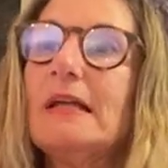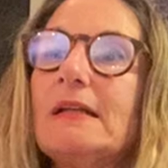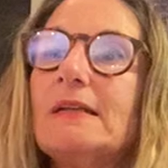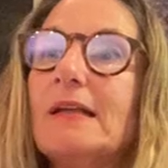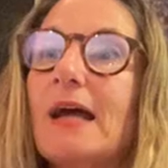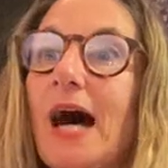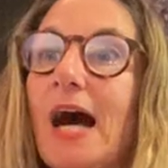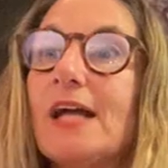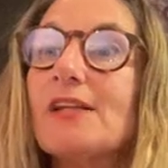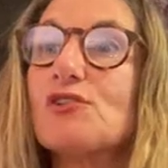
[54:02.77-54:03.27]

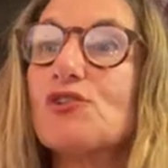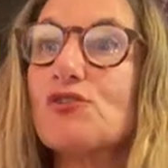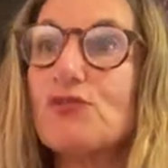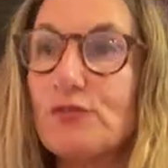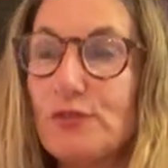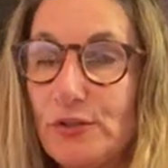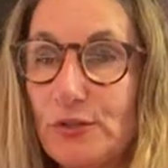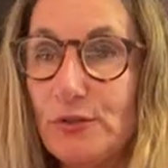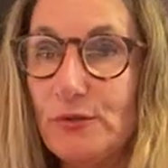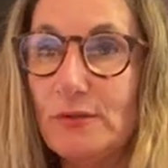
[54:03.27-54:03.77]
Not
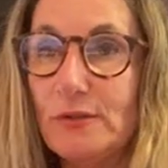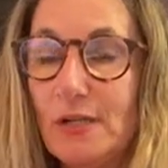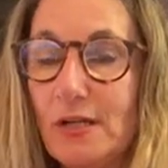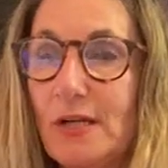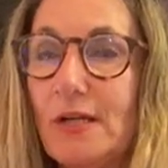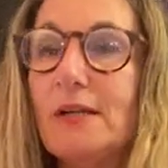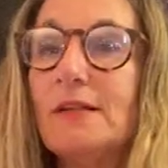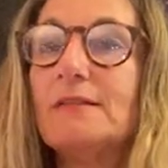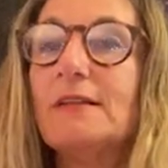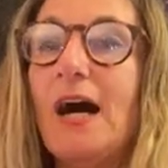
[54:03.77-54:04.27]
true
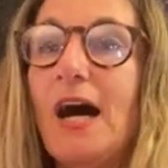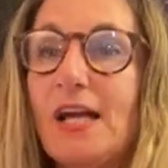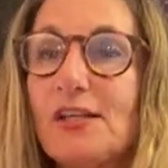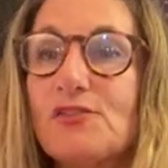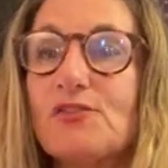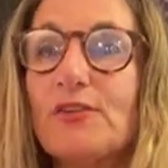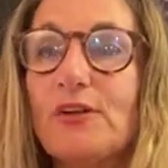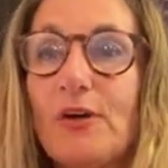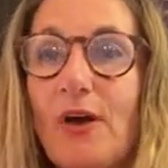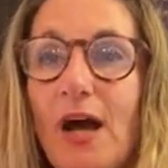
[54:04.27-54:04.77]
not
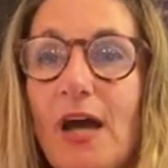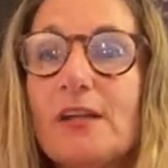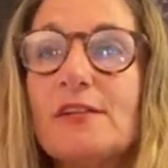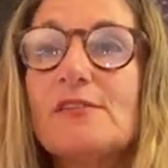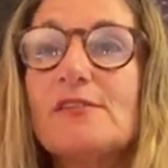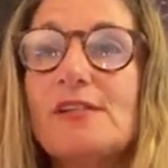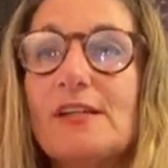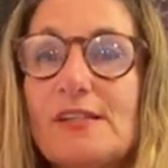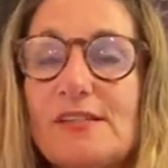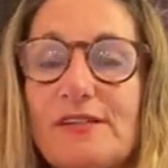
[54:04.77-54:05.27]
true.
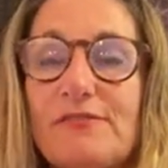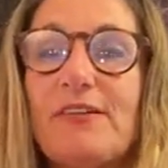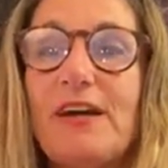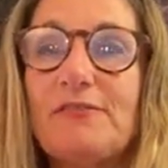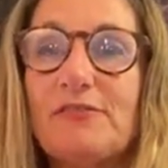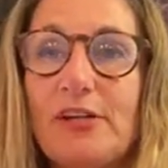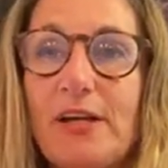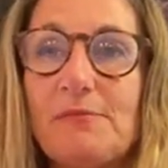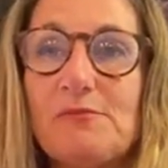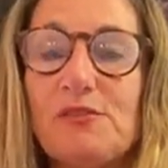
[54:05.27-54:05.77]

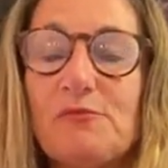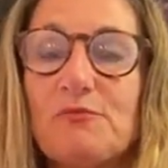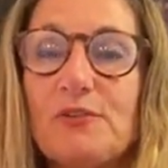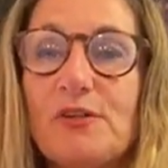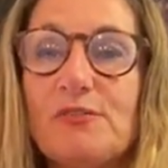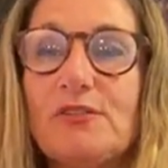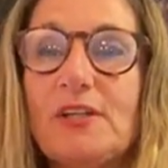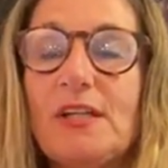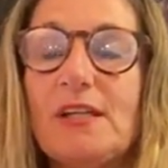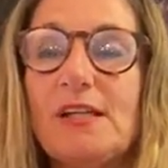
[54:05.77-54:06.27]
165 grams of
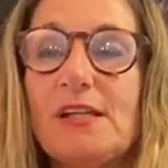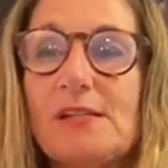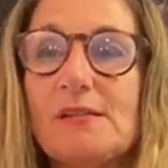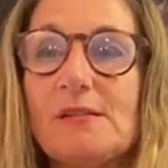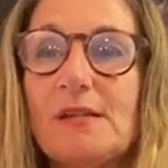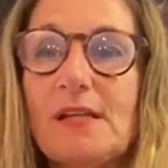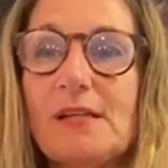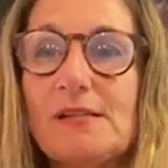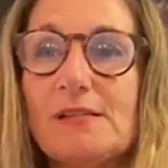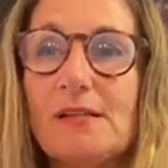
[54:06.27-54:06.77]
protein
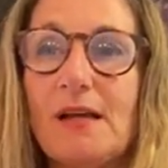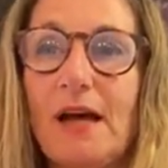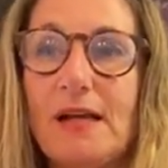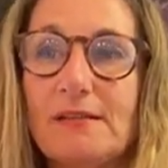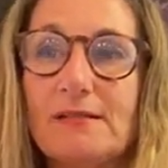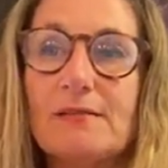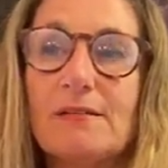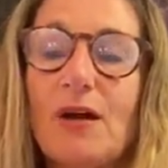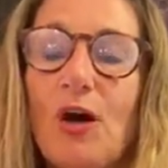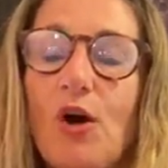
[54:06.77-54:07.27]
is, is uh,
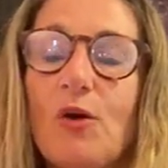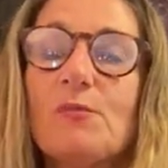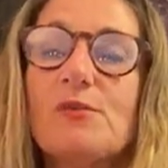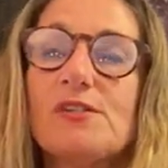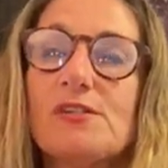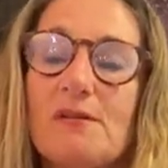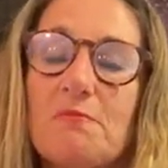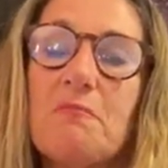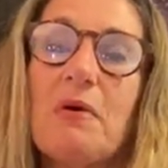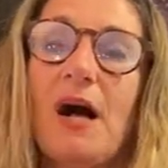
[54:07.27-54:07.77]

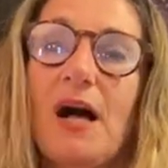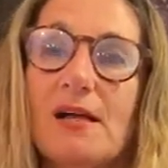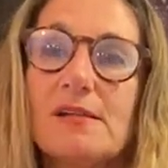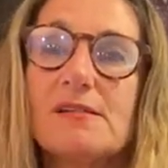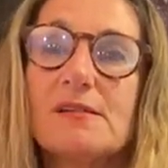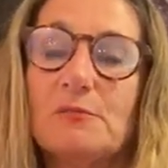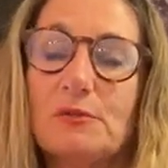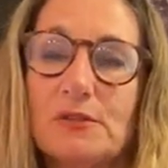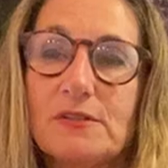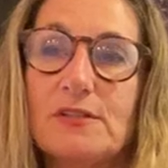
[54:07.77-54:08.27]
almost
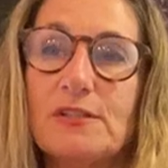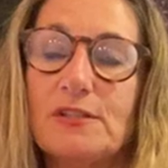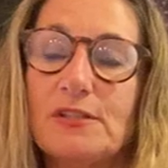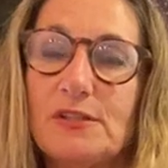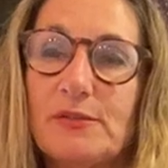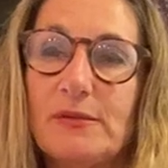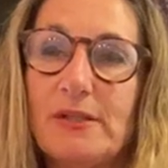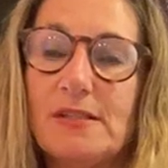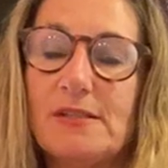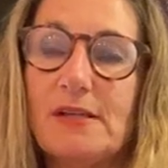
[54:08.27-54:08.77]
impossible to
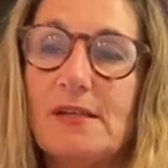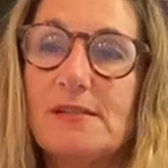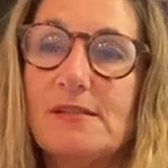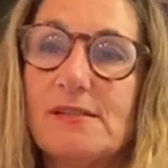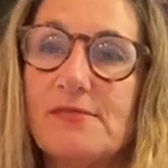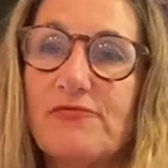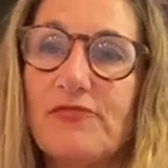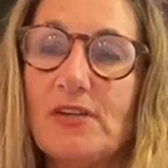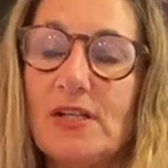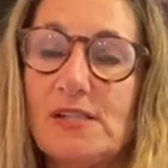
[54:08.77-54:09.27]
do. It's,
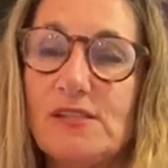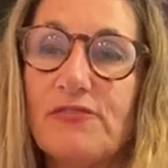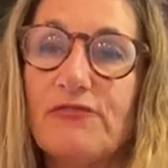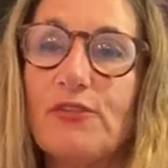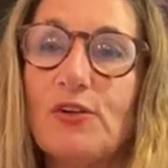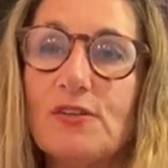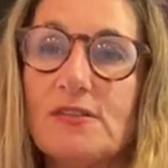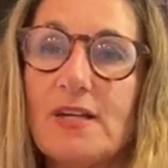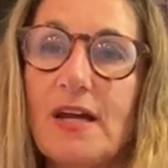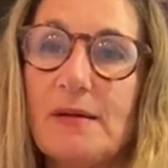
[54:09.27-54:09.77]
it's, it's a
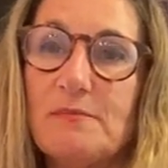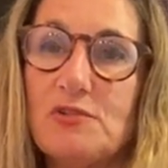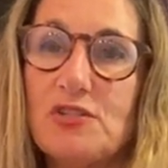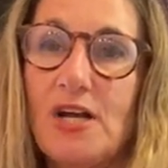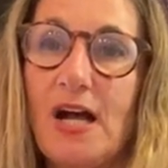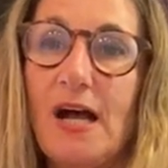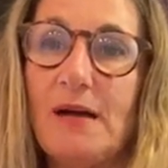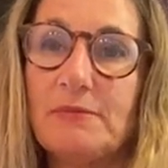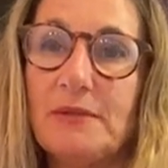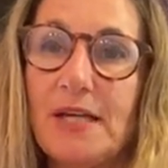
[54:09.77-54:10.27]
full-time
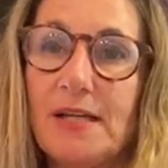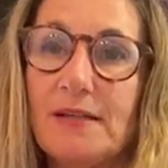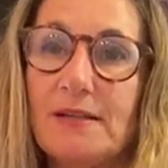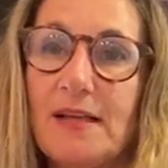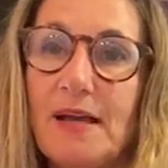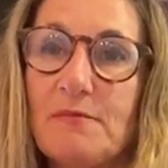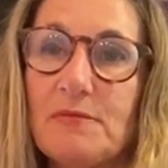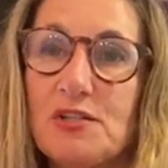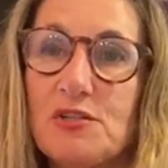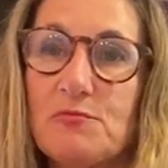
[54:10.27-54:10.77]
job getting
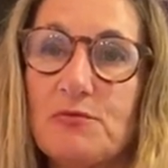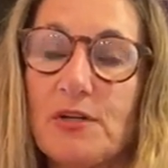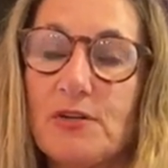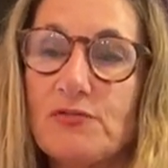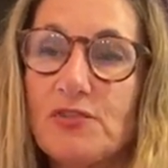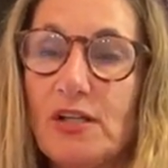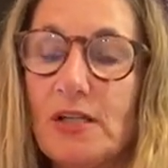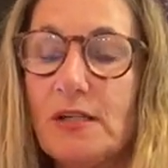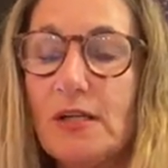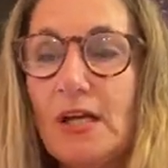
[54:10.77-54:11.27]
that much
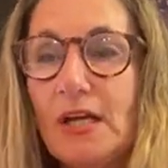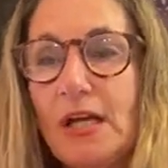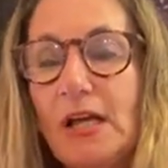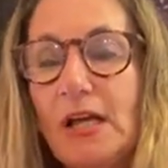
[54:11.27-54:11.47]
protein.